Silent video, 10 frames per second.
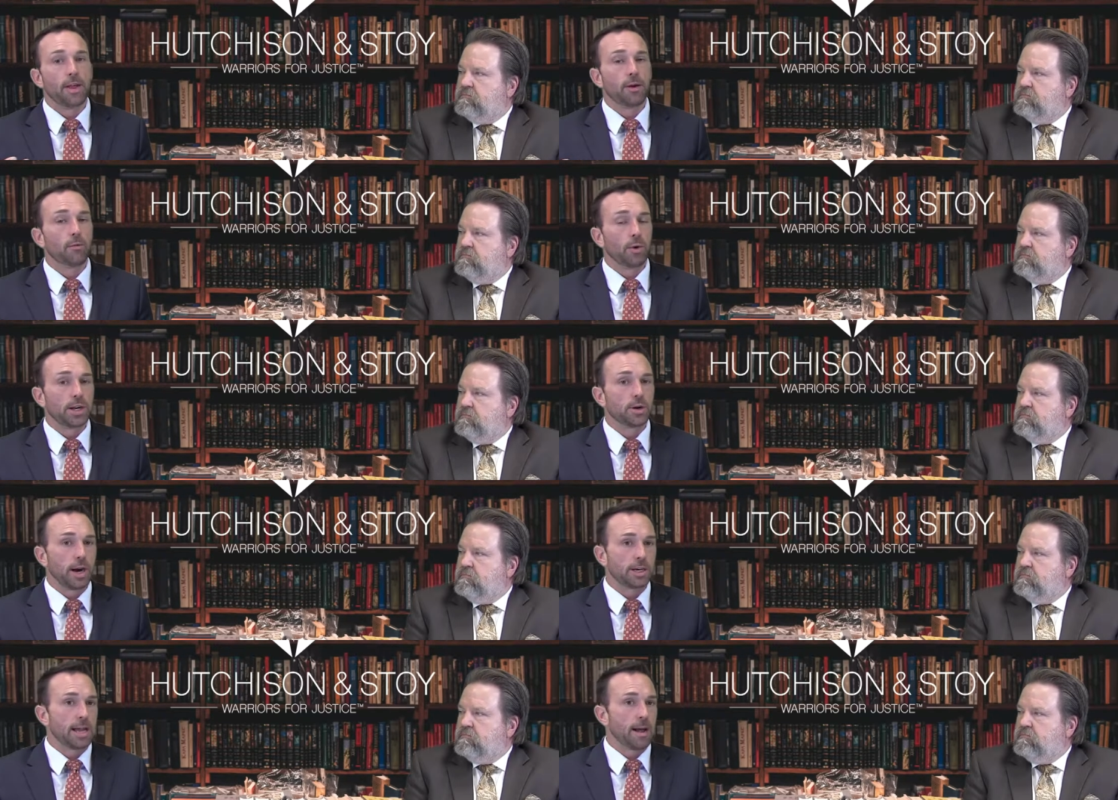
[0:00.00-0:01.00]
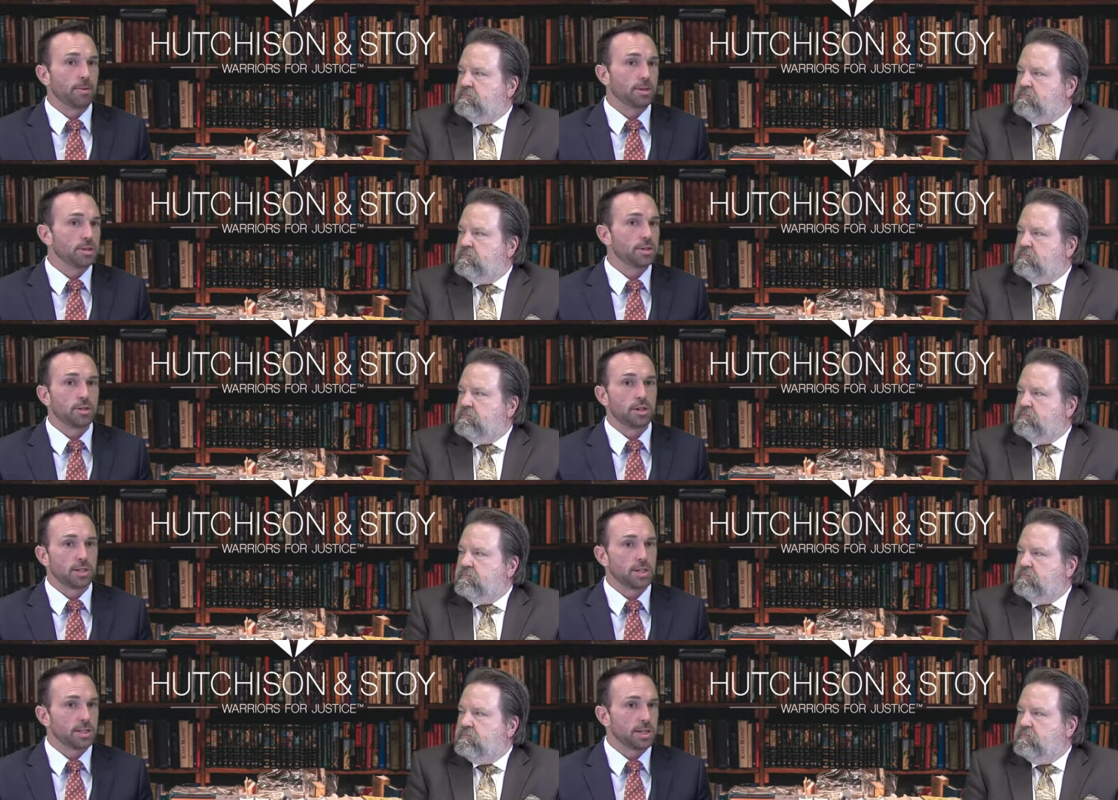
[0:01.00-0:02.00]
Speaker 1: then redirect happens
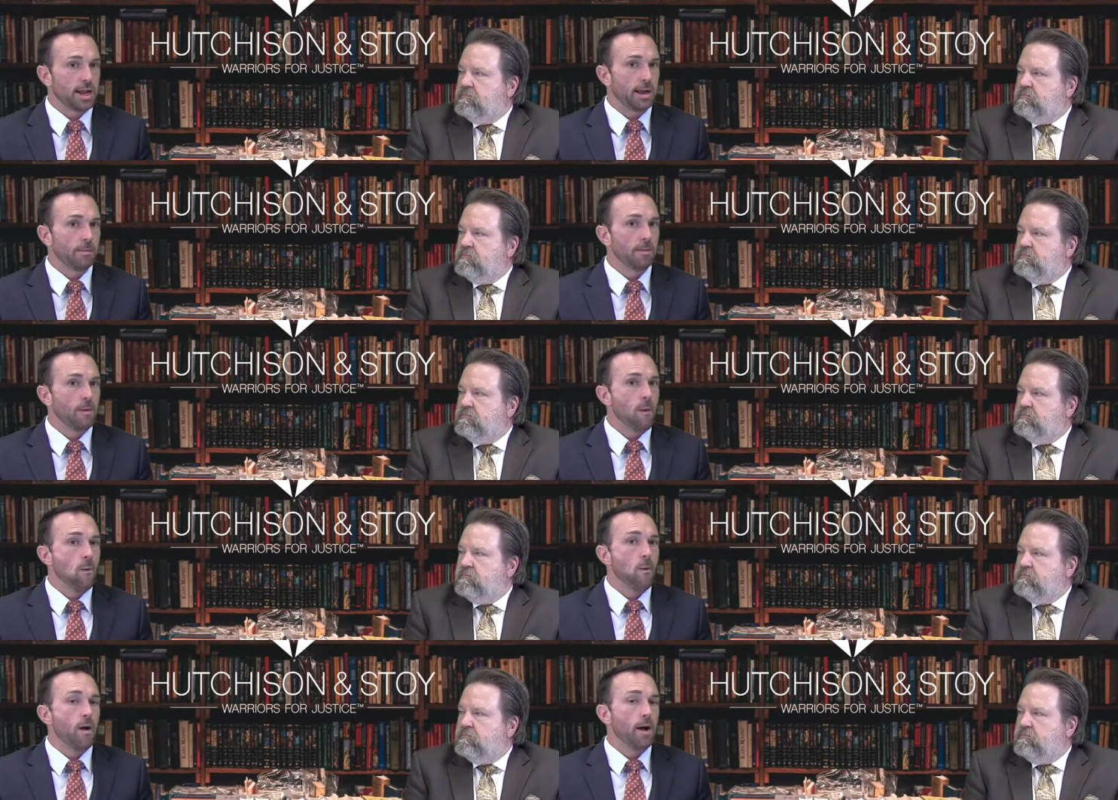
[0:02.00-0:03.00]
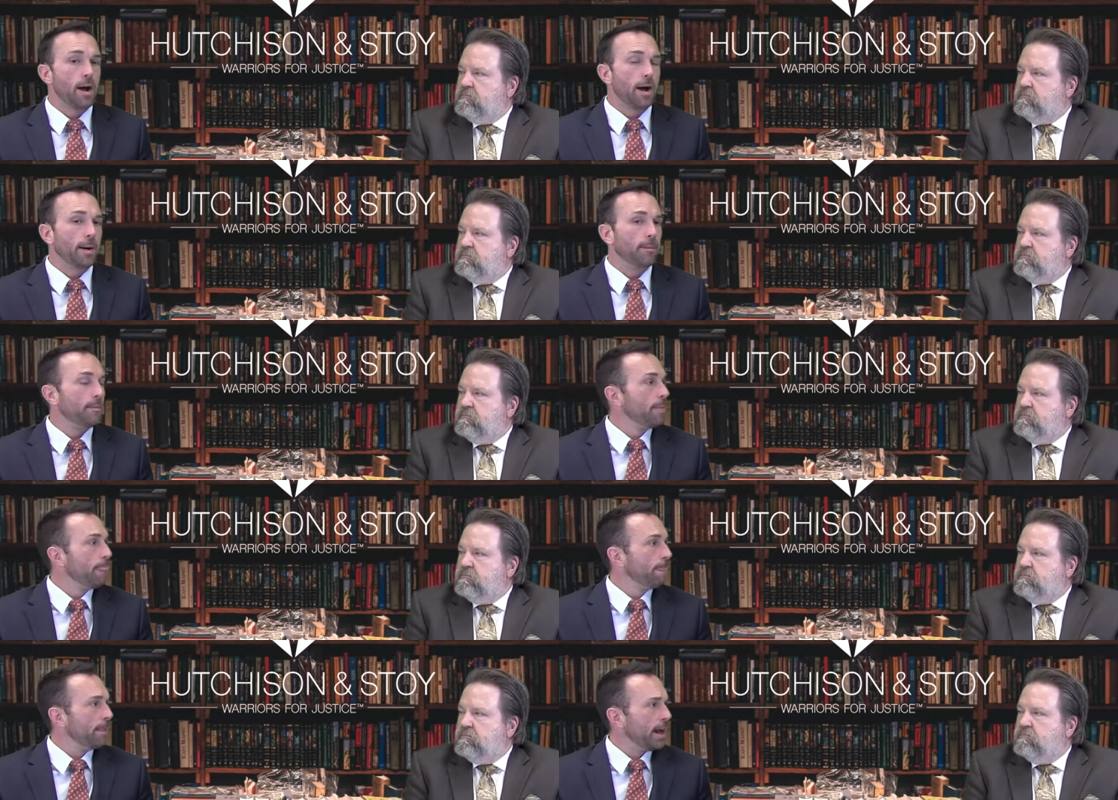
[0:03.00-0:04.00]
just the same. Um,
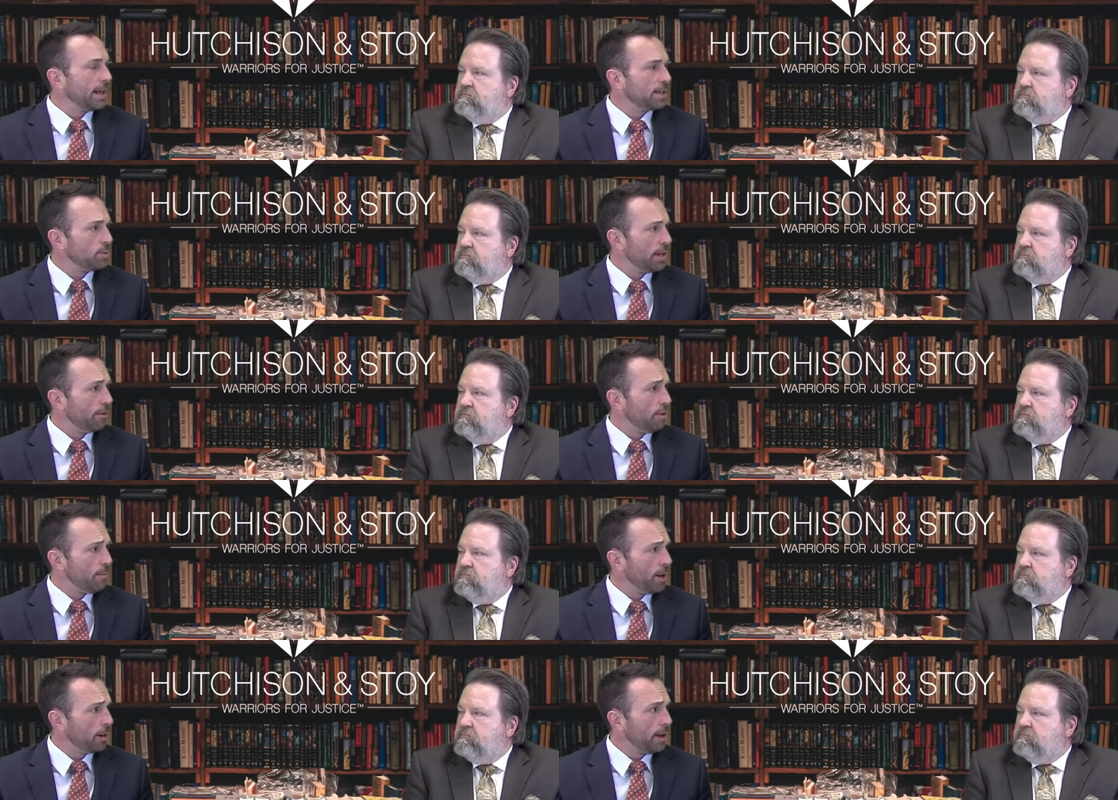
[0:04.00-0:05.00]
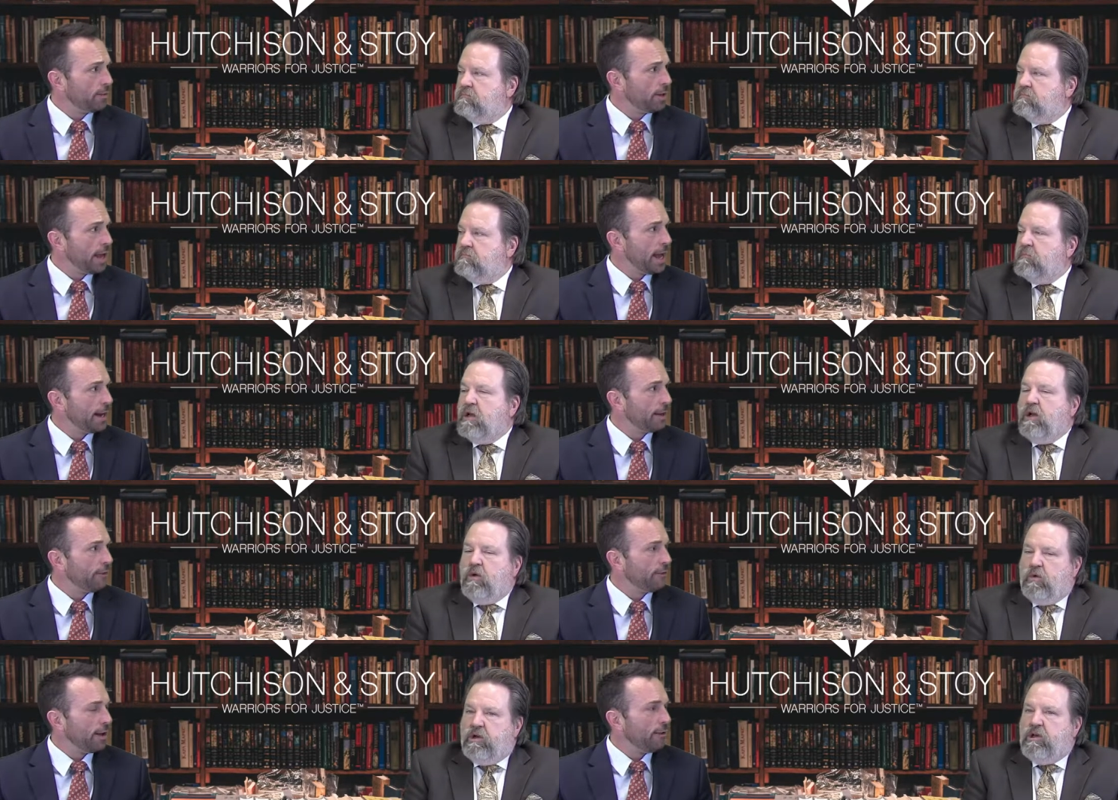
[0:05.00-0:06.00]
then I guess we get rebuttal after that.
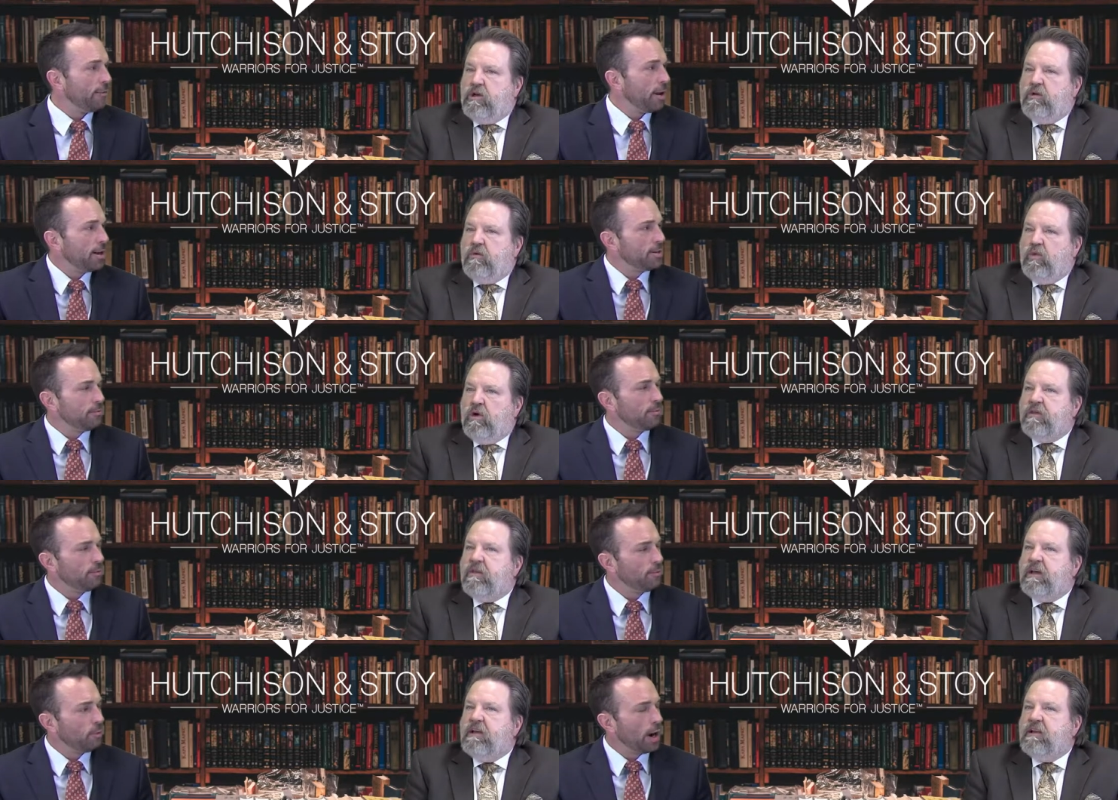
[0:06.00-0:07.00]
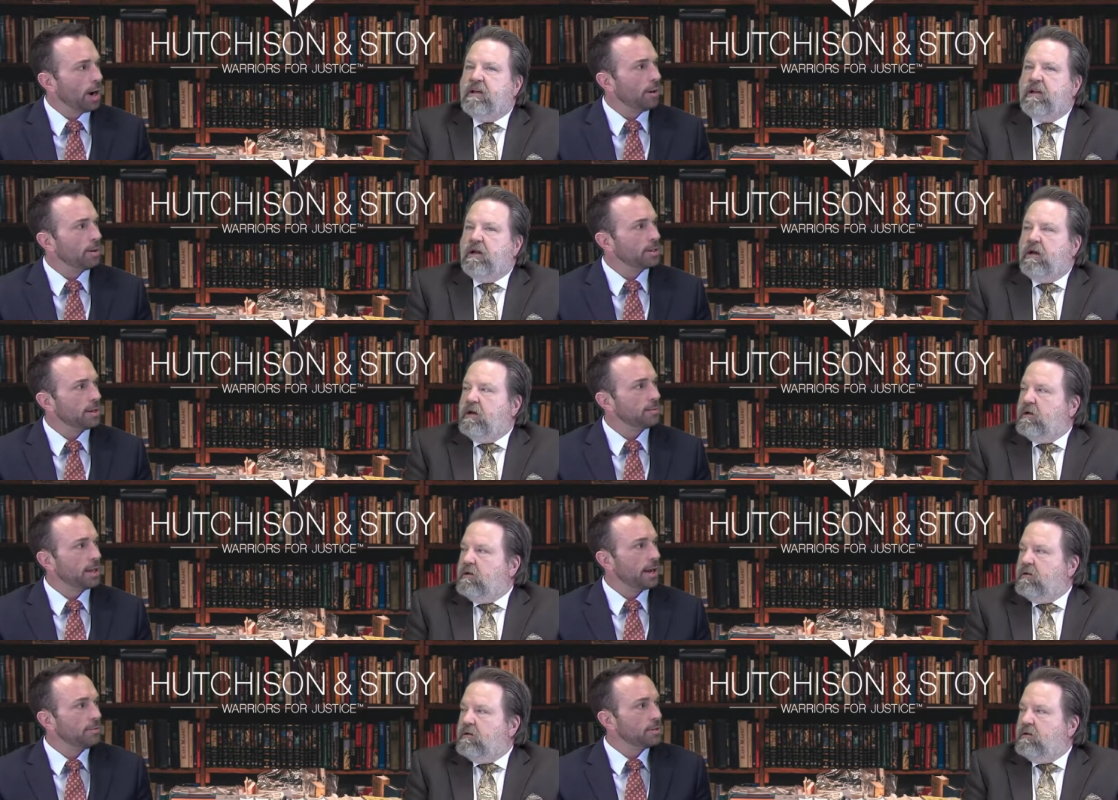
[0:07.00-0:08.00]
If we if,
Speaker 2: do, one thing rare, that, but
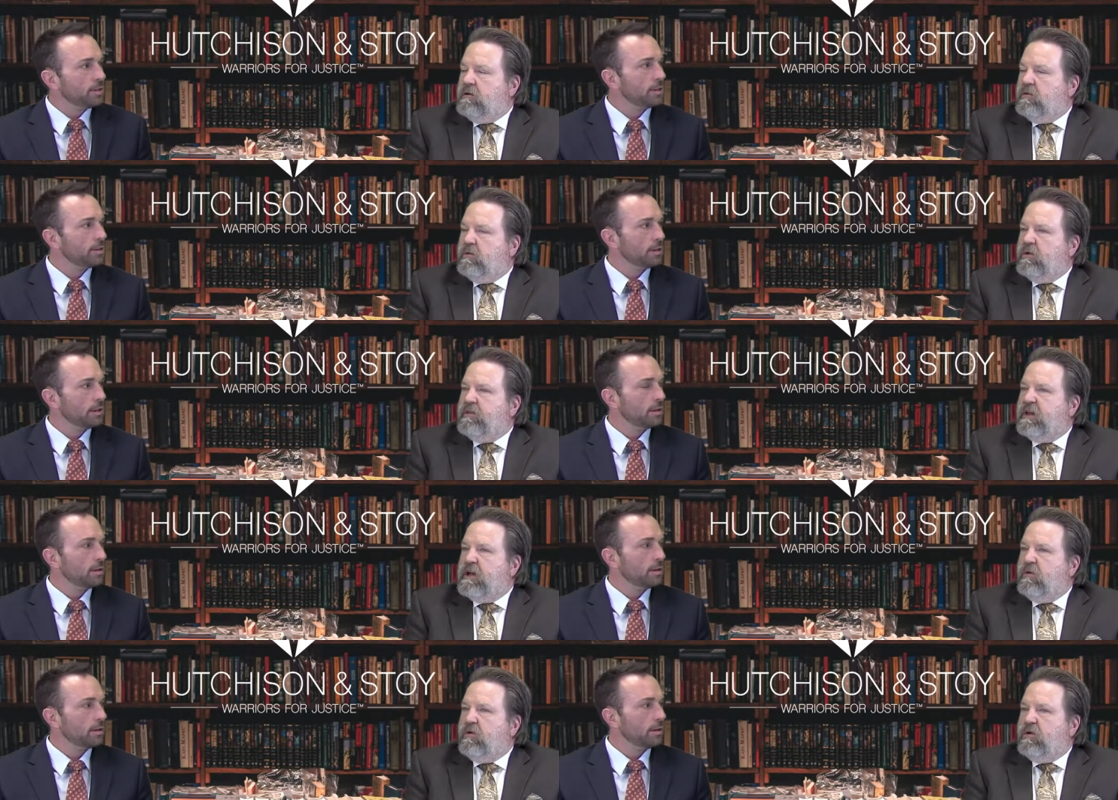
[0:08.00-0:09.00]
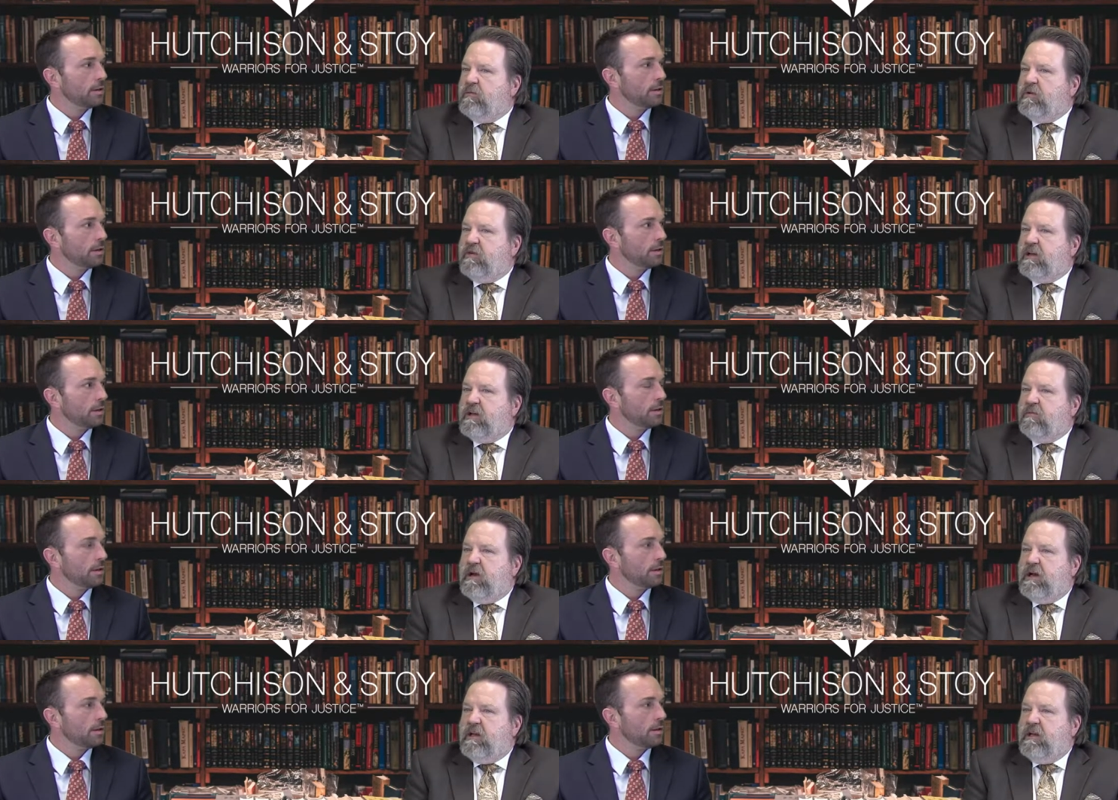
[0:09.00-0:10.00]
sometimes one thing I want them to think
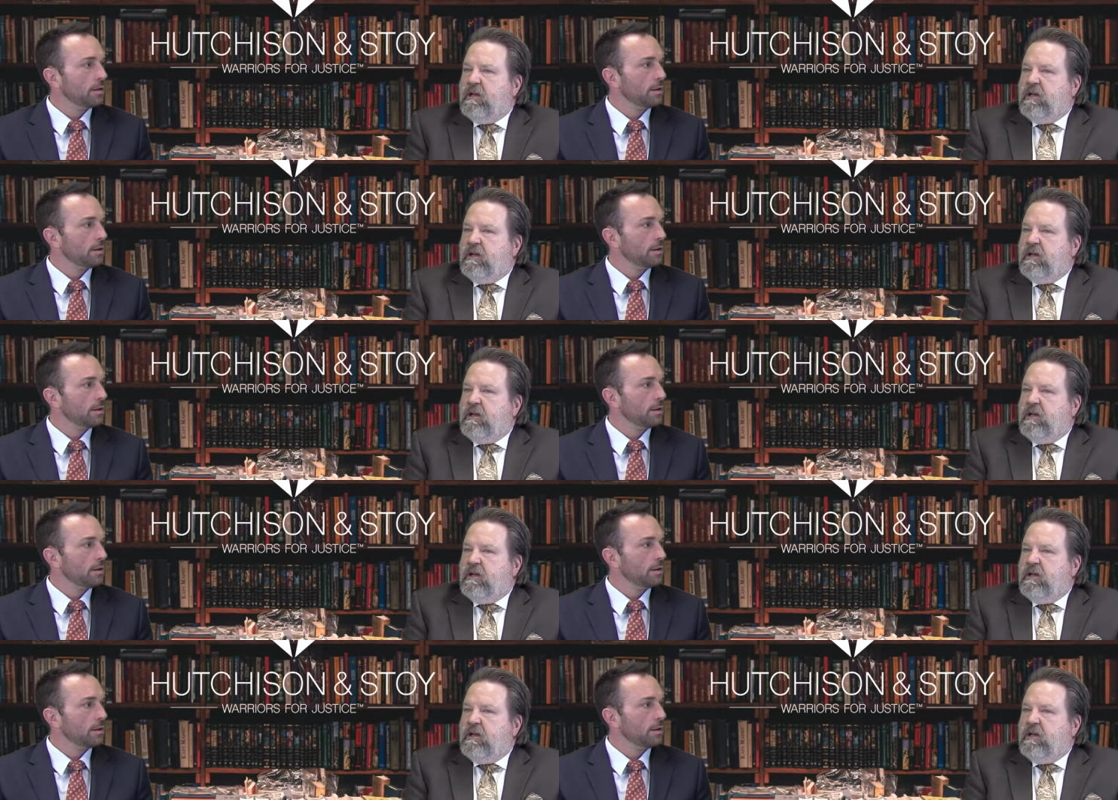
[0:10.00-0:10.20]
about